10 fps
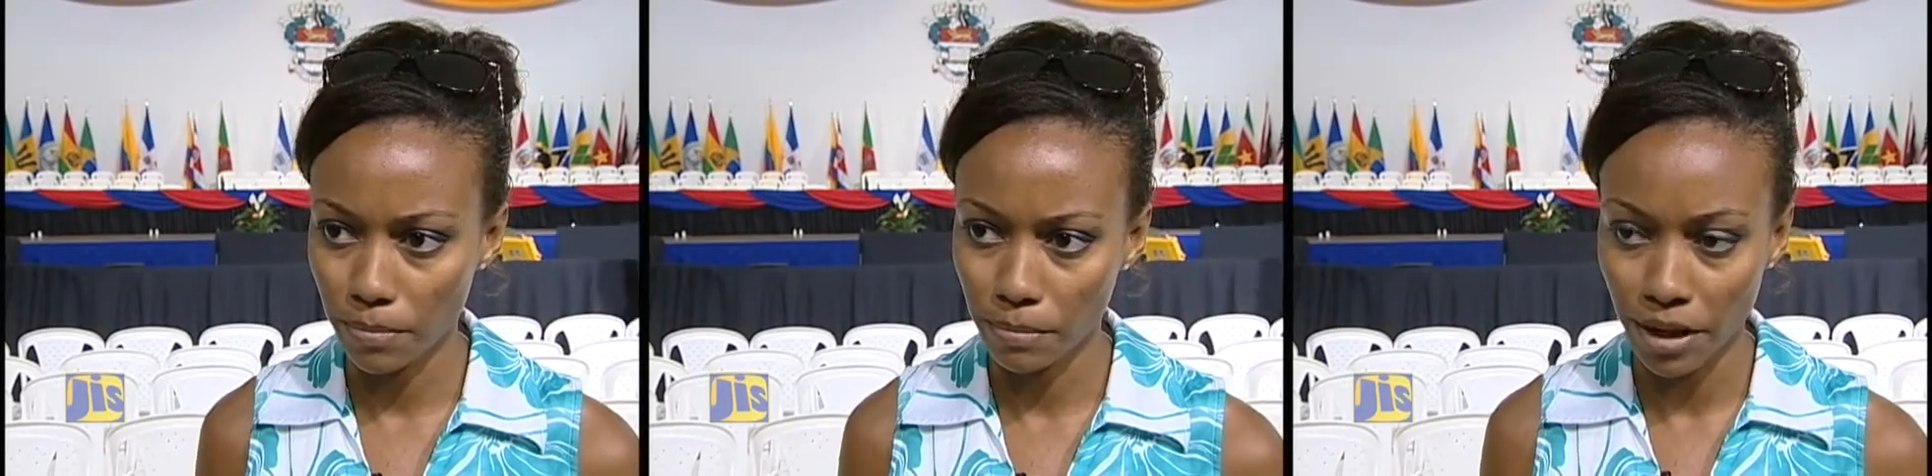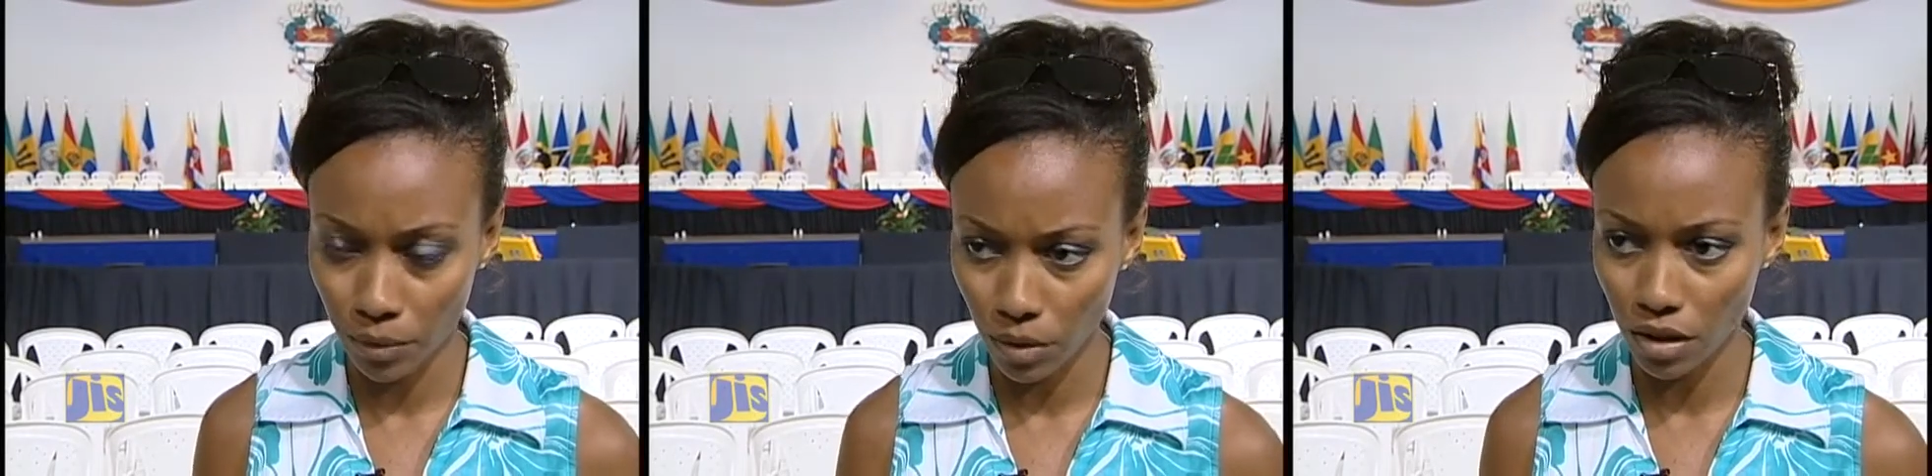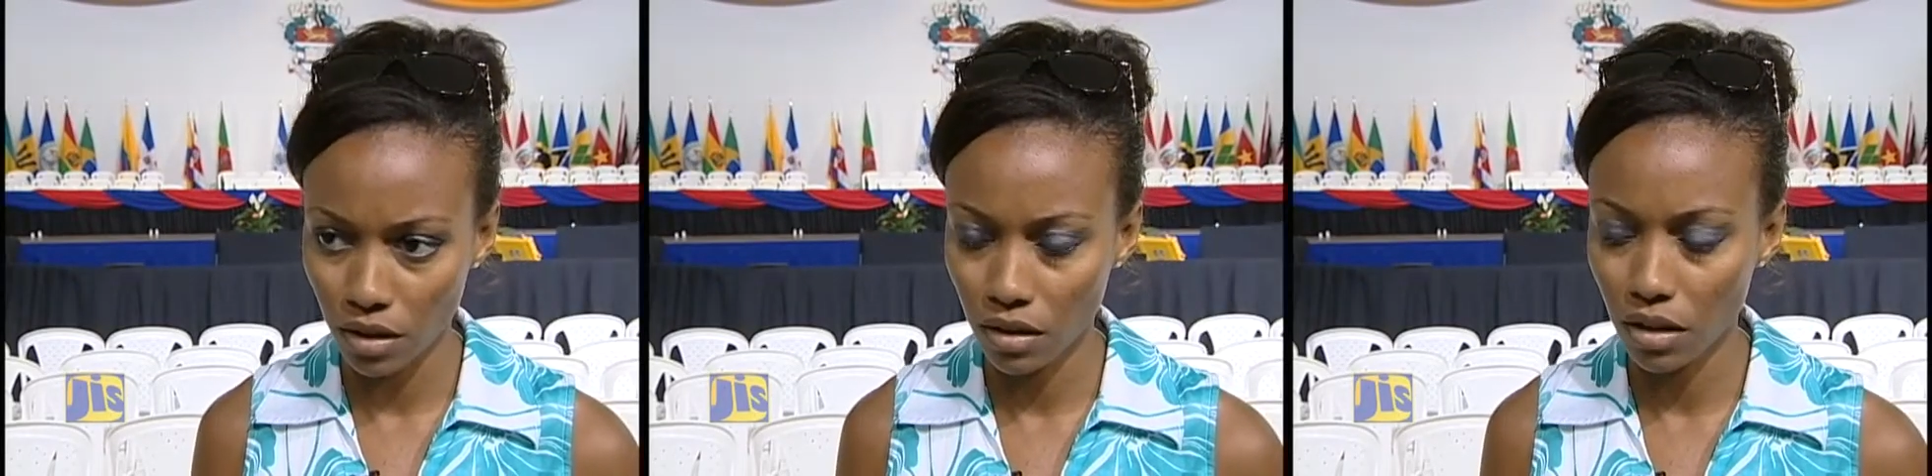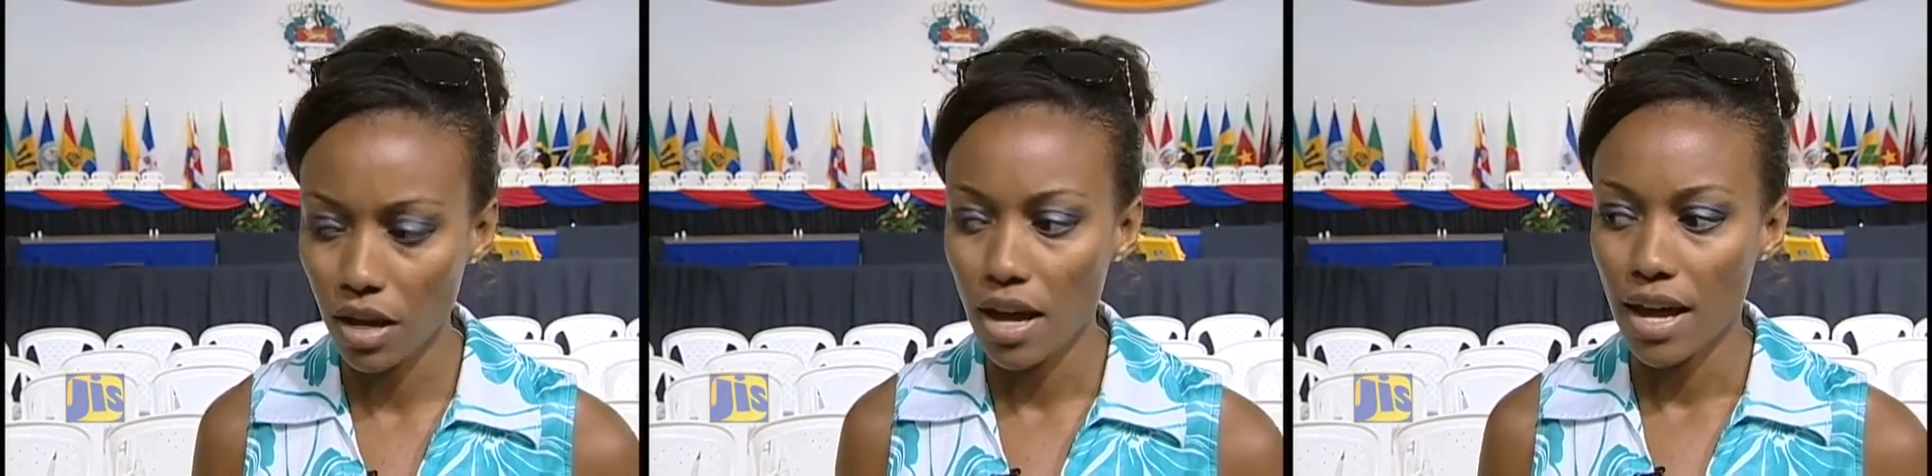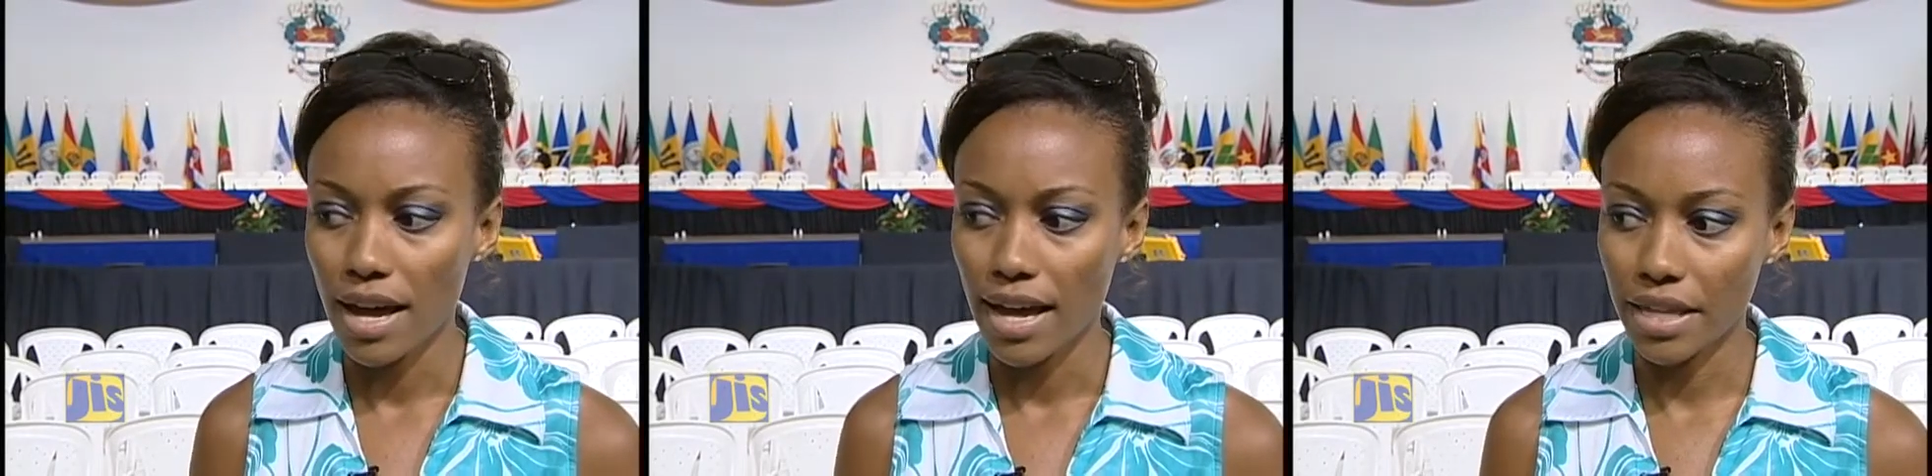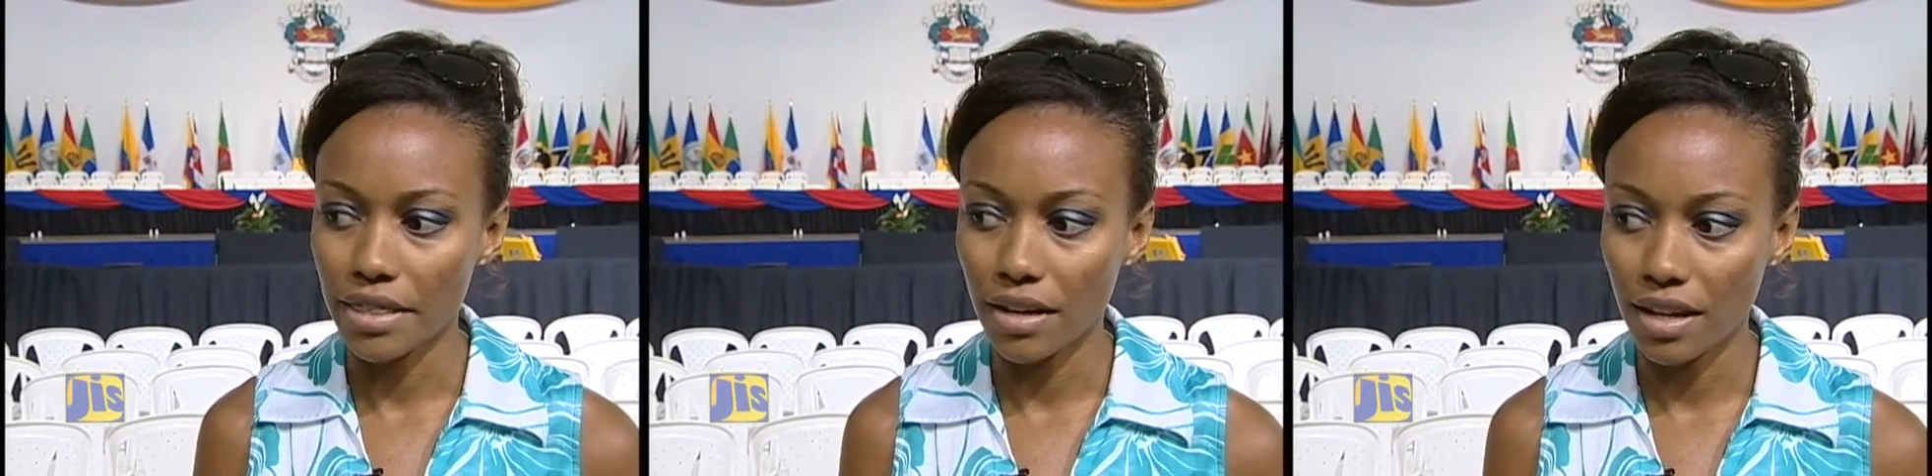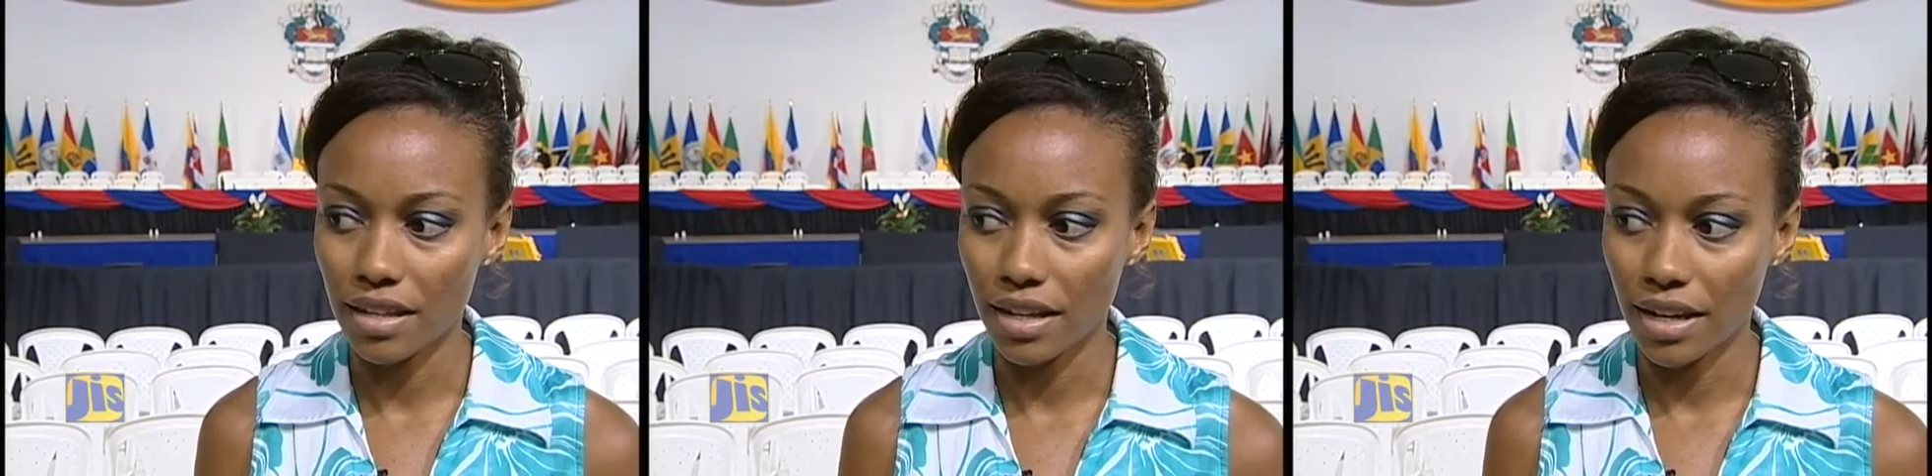marijuana I
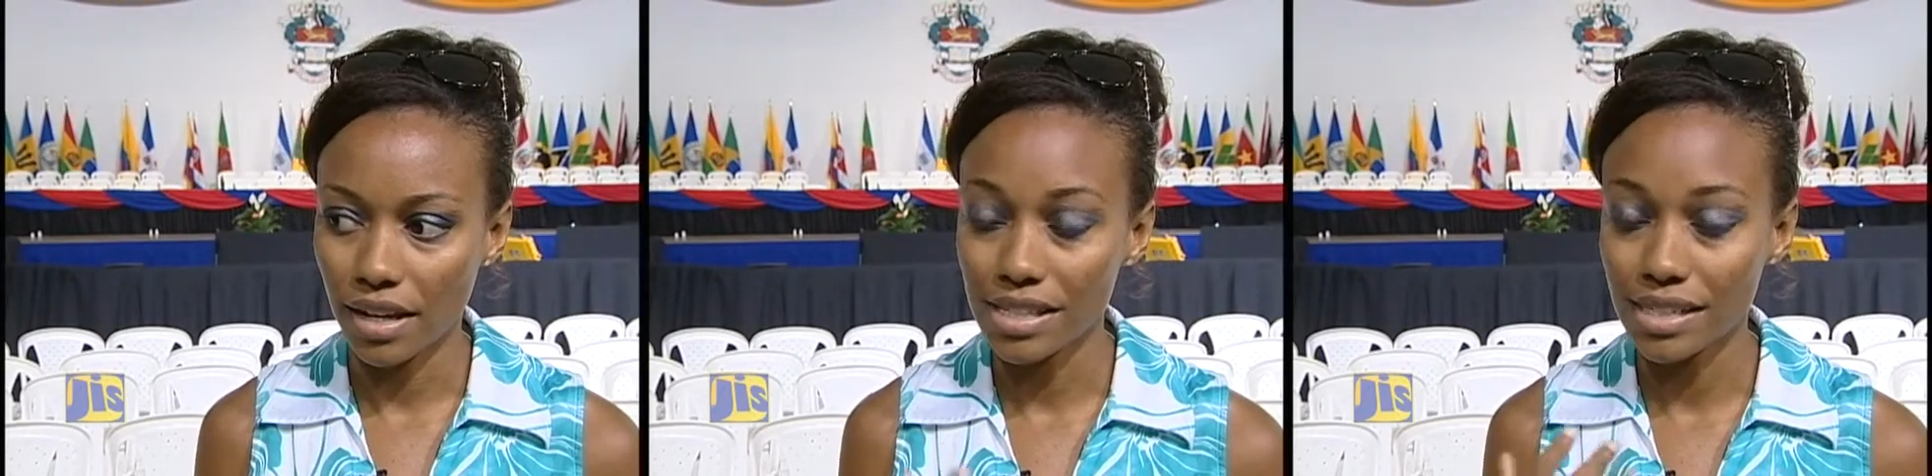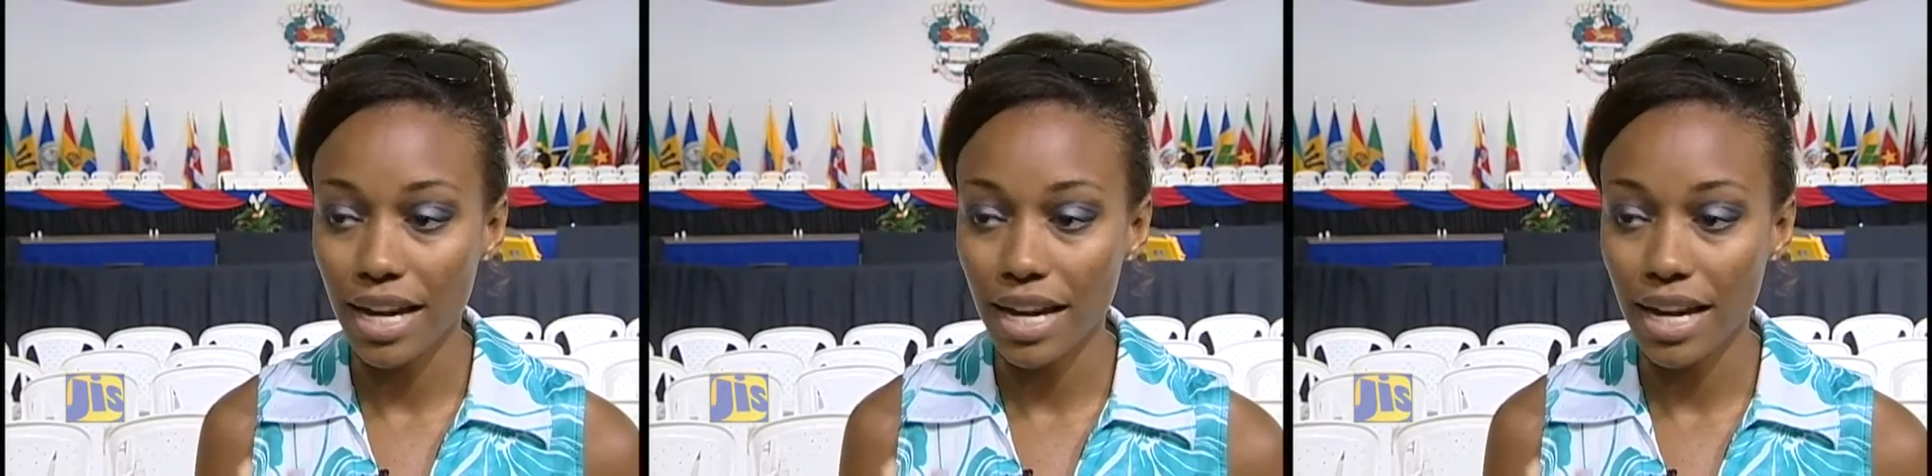thought that his